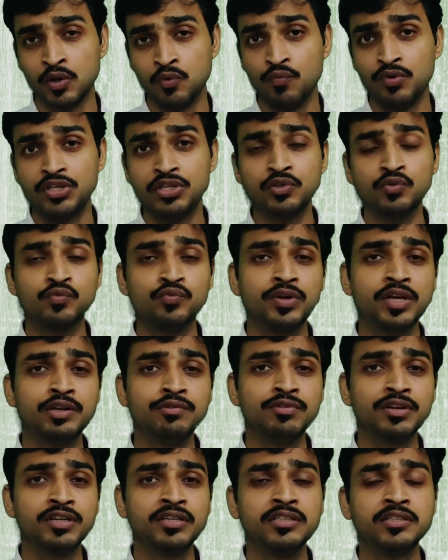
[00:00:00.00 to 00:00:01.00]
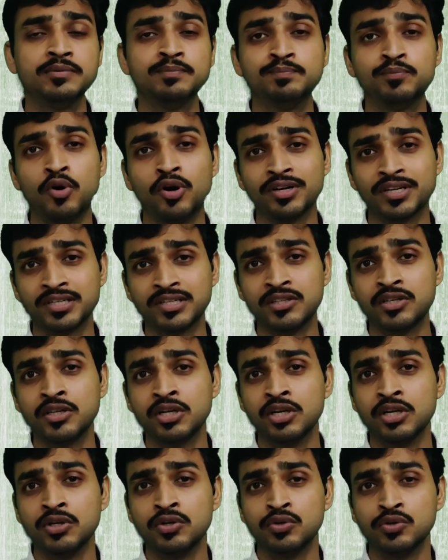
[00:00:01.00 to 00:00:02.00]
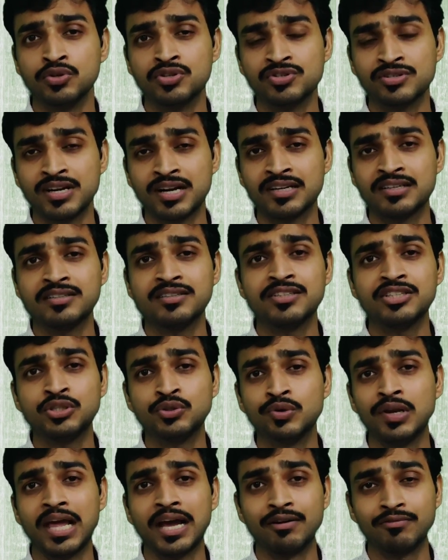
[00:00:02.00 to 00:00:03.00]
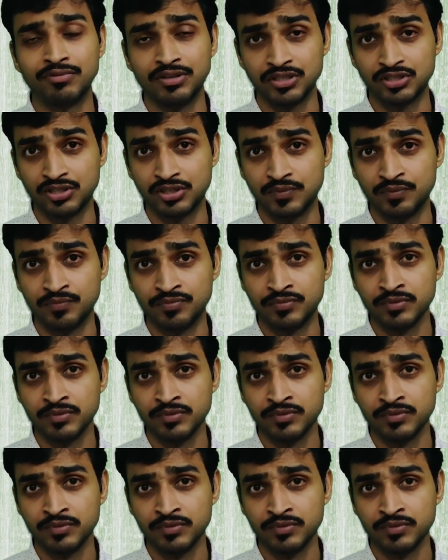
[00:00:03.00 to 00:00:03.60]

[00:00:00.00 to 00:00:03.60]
which is very very important to start a new language.